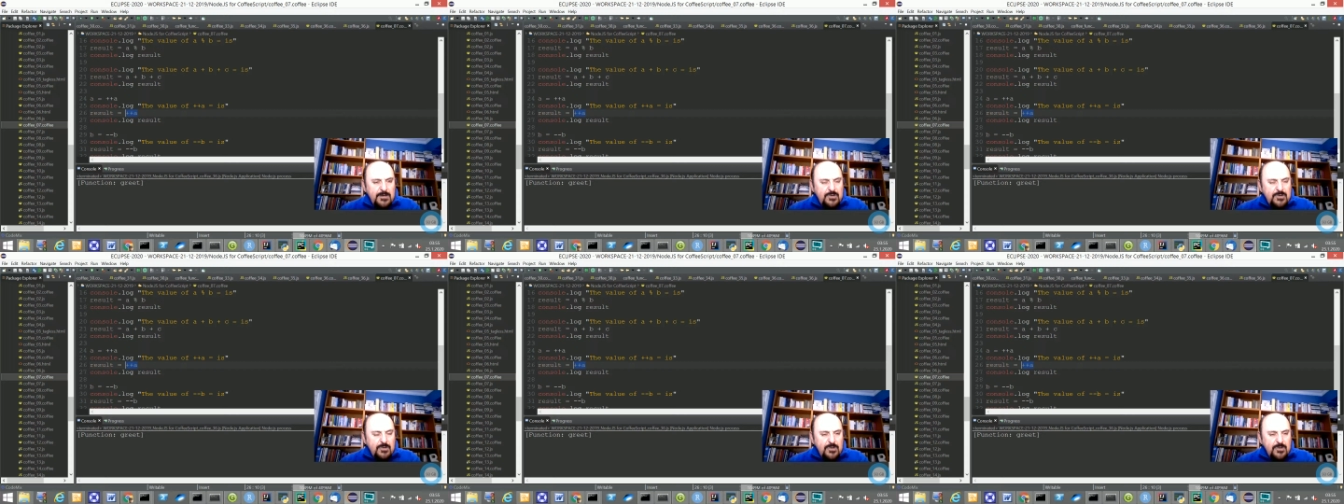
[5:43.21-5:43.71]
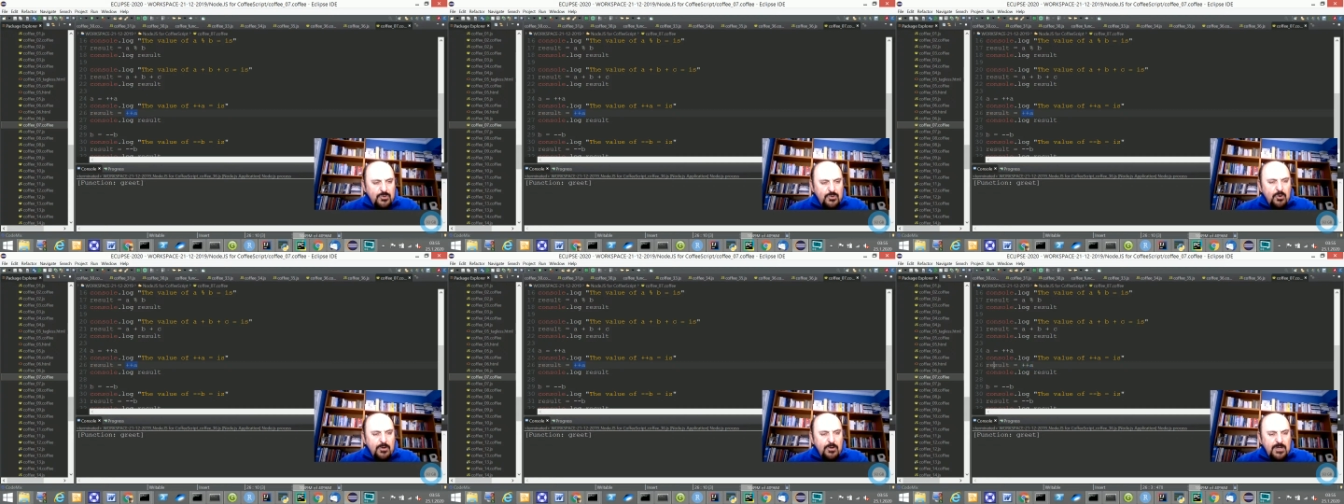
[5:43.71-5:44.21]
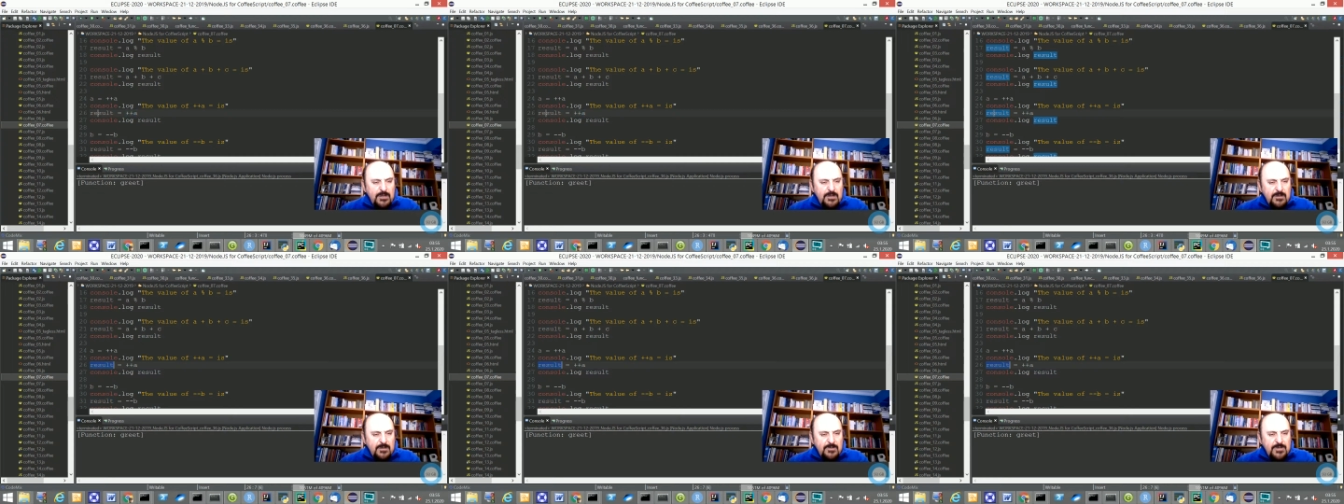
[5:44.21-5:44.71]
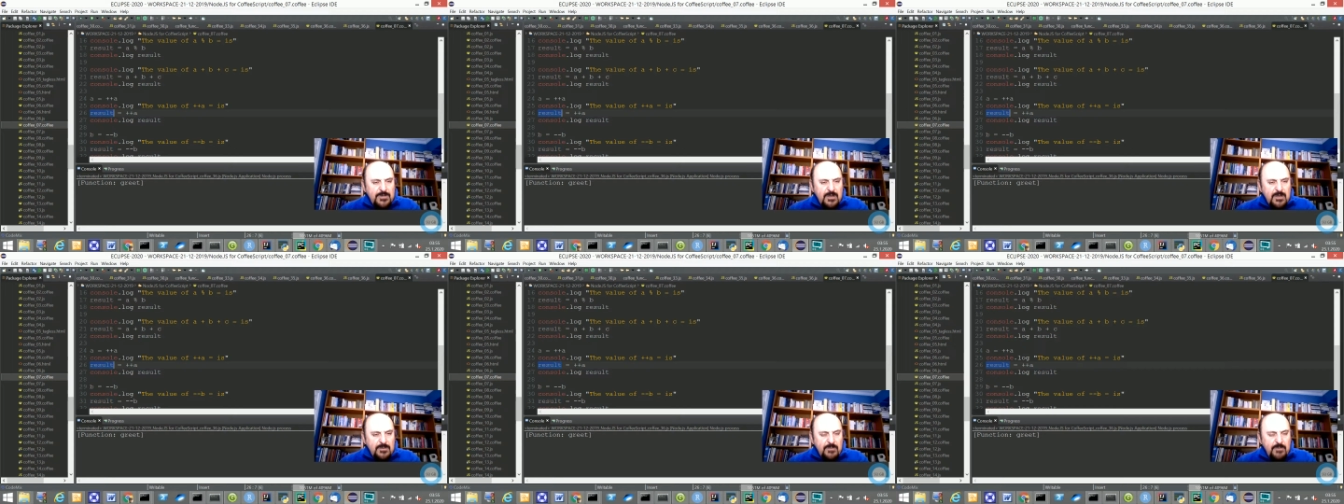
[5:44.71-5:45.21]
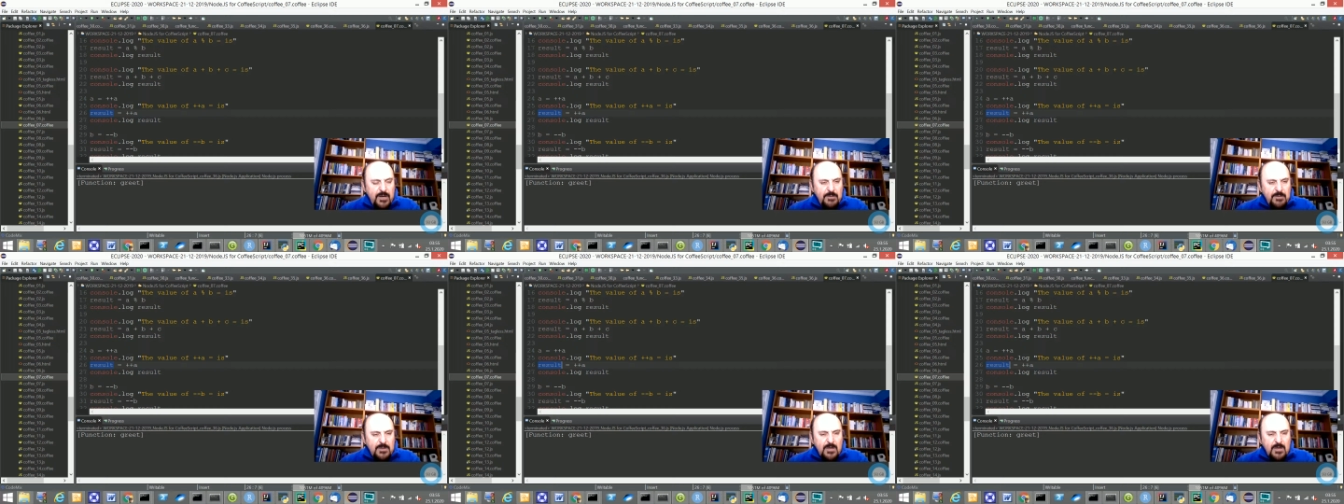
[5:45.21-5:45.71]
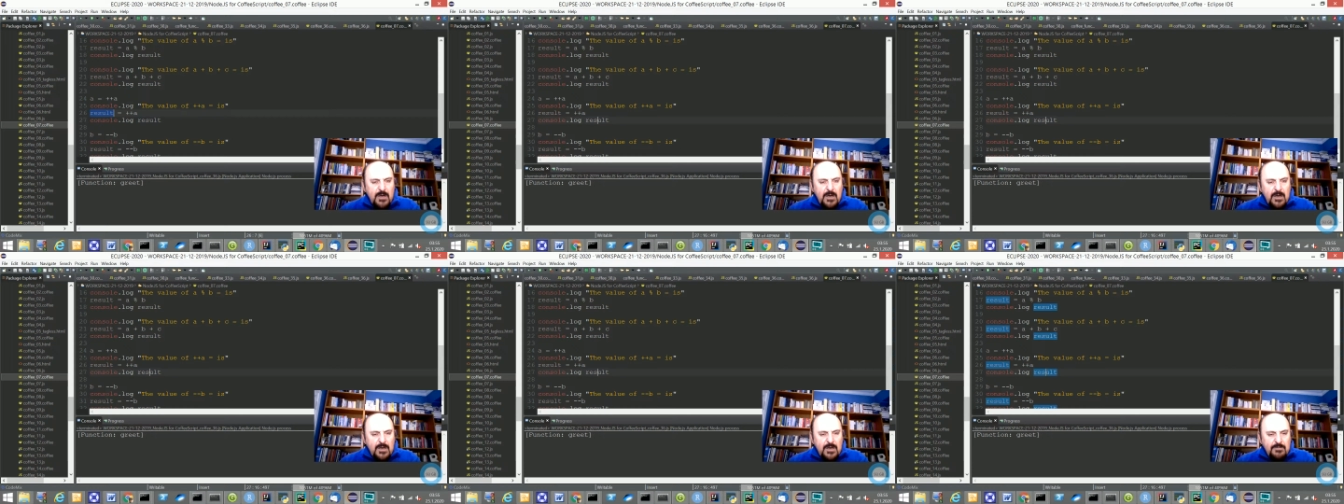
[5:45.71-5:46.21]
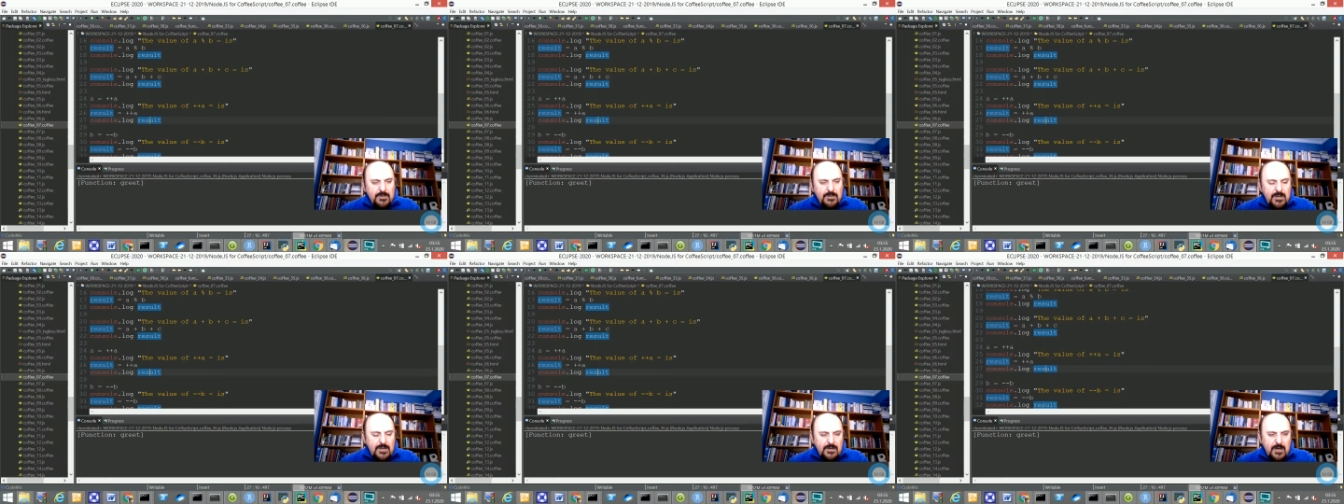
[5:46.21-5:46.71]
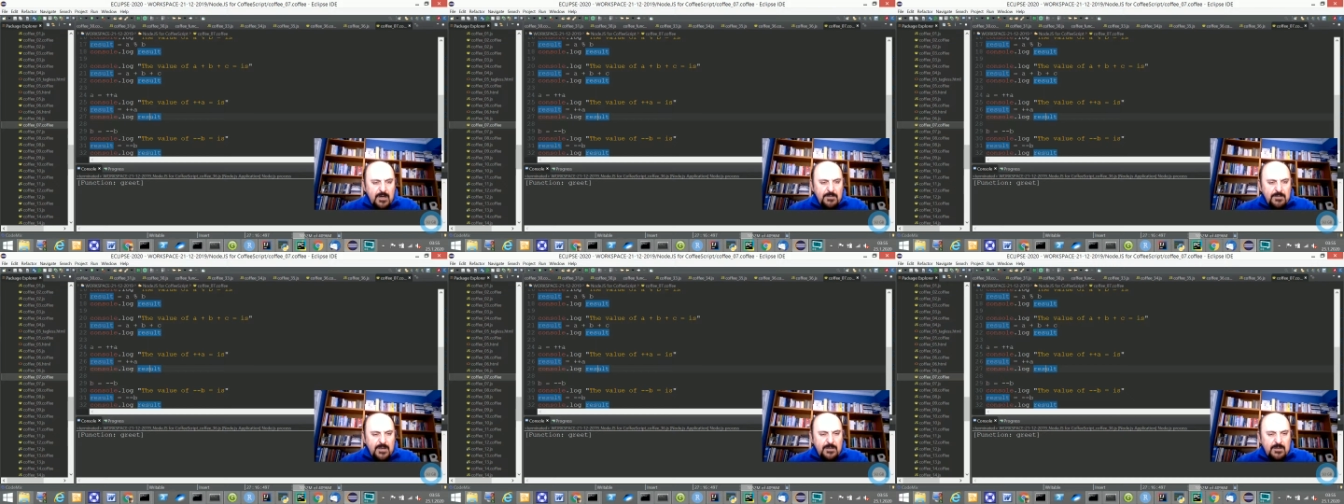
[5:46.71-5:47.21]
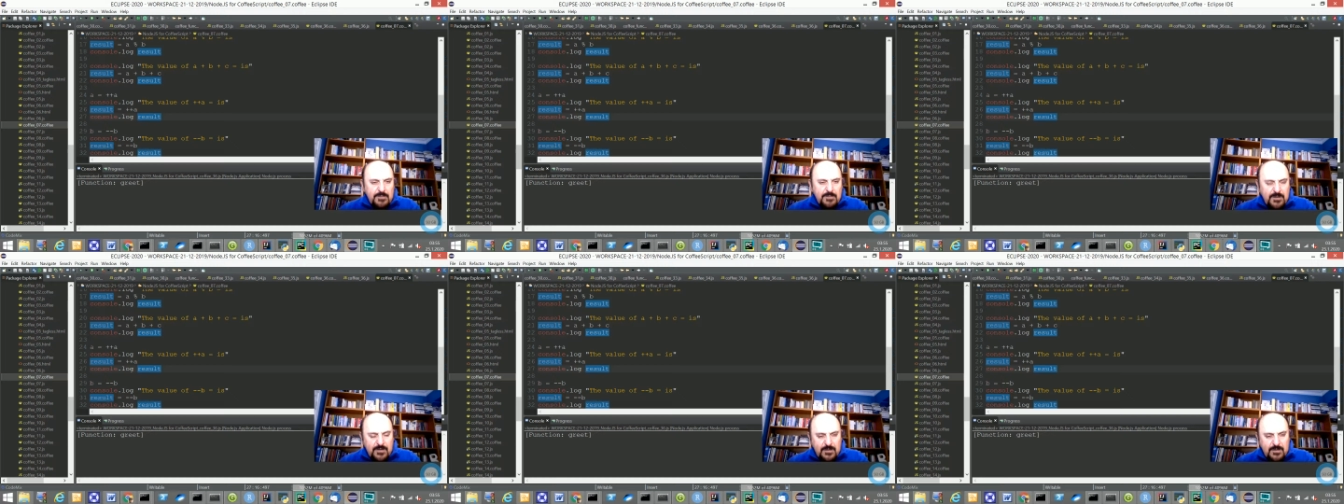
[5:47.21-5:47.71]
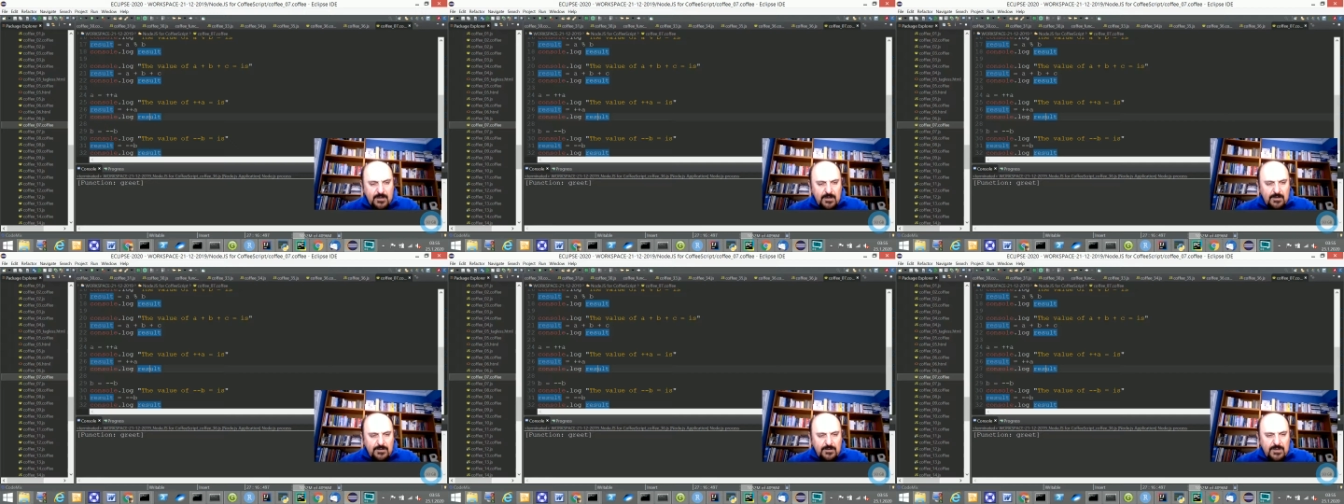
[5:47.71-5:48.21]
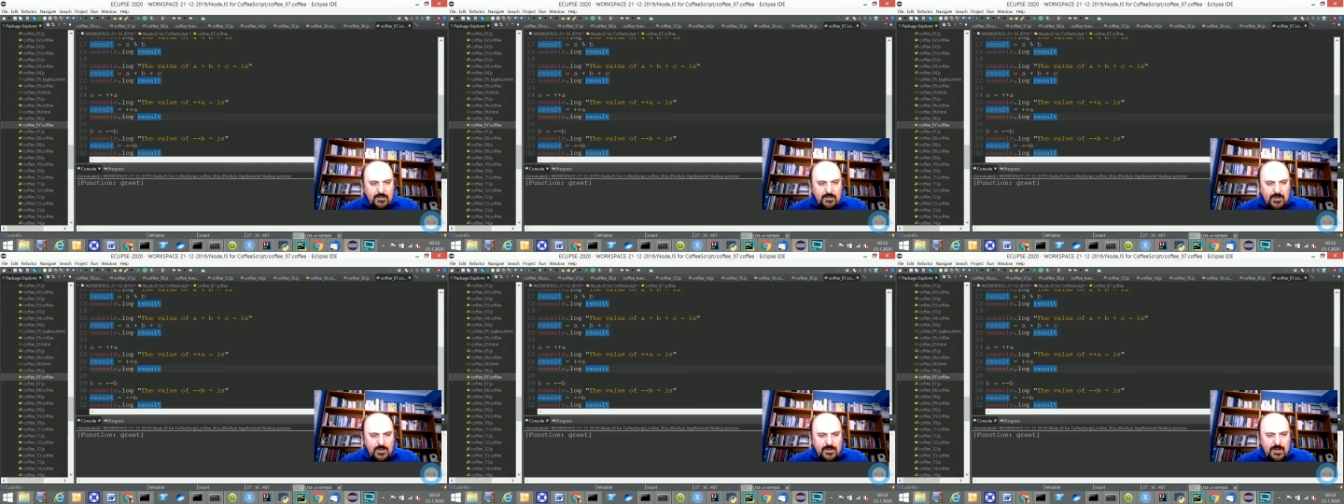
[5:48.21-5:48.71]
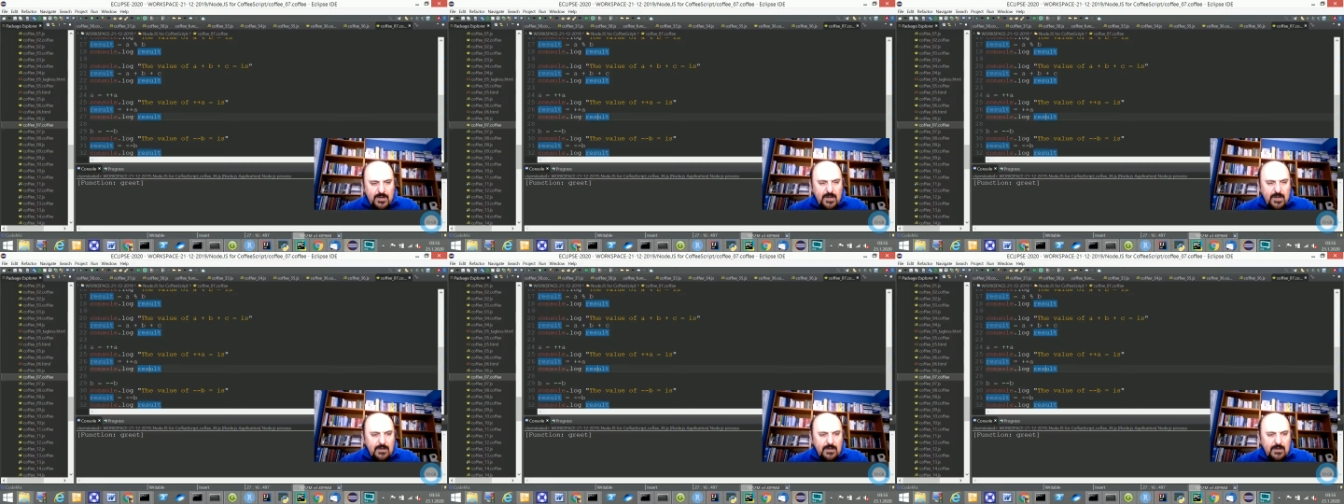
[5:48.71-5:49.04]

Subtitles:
stored in a result variable, and after that I make it printed result once again.